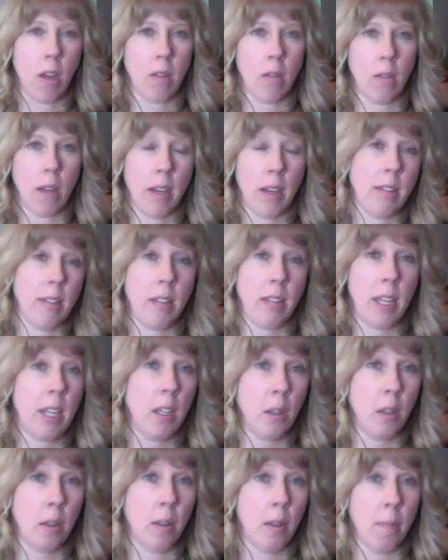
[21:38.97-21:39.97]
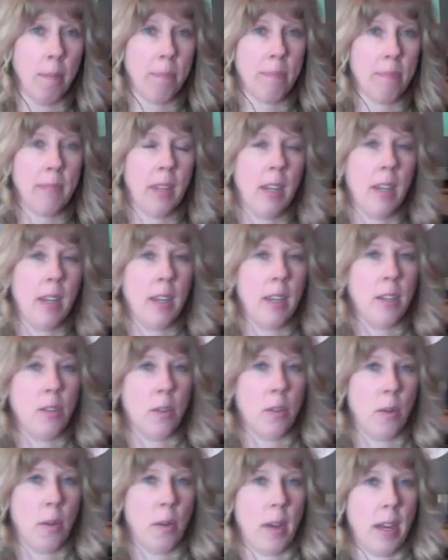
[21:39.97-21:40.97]
I guess they kill them.
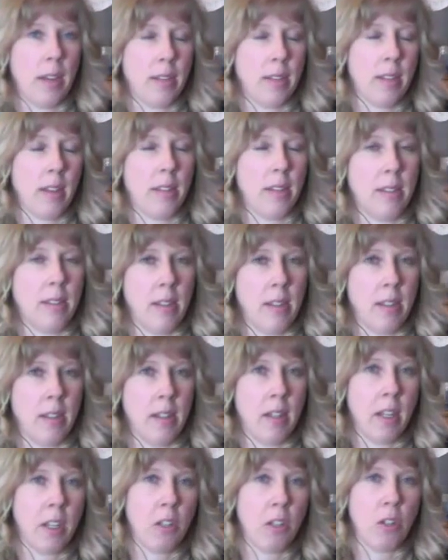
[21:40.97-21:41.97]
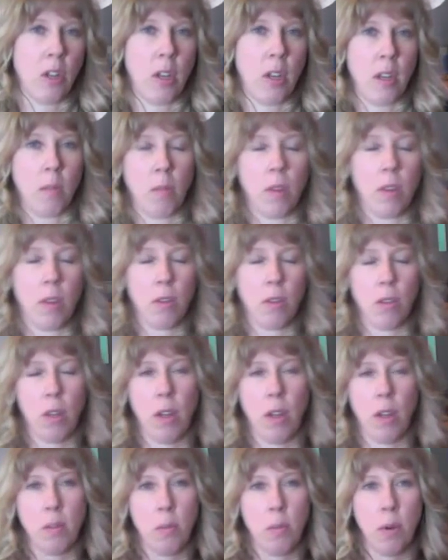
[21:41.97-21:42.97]
So I guess that's it in a nutshell, and there's
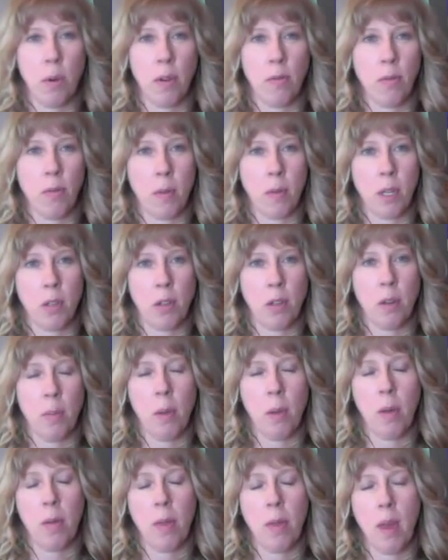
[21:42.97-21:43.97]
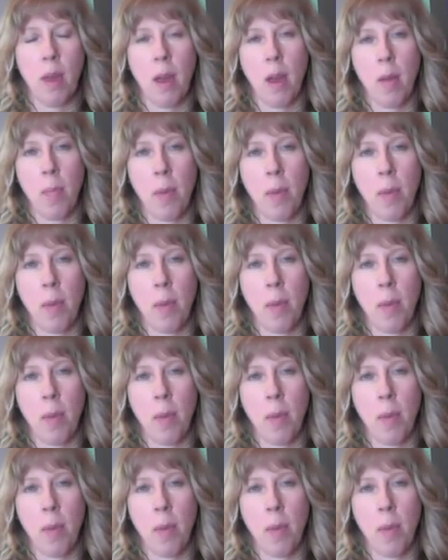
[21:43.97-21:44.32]
lots more information about that.